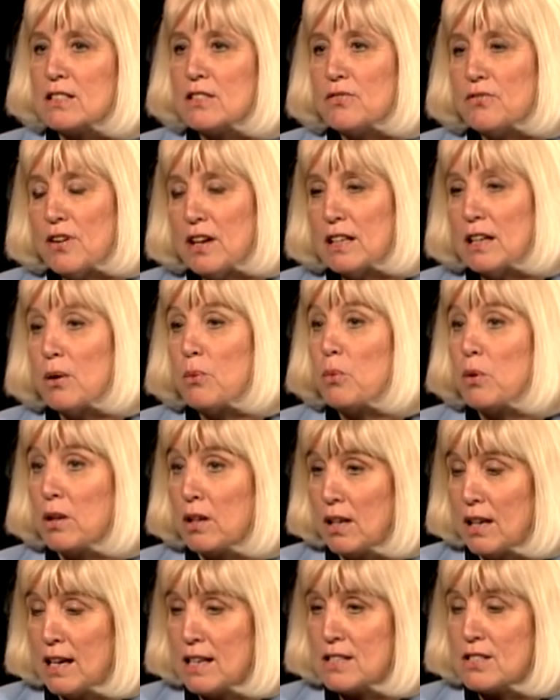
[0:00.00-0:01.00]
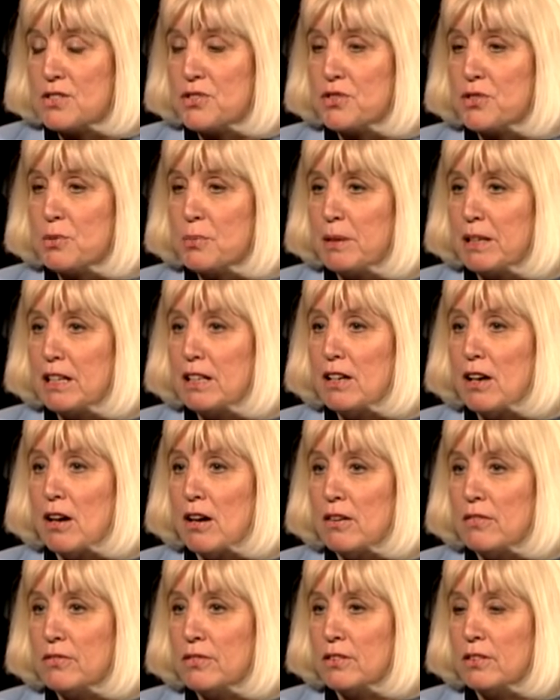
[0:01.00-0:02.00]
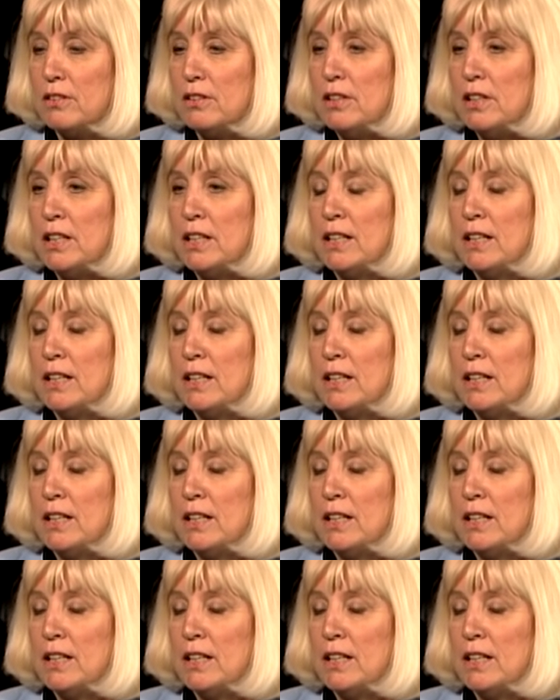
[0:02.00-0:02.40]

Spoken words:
to find out what classes are being offered,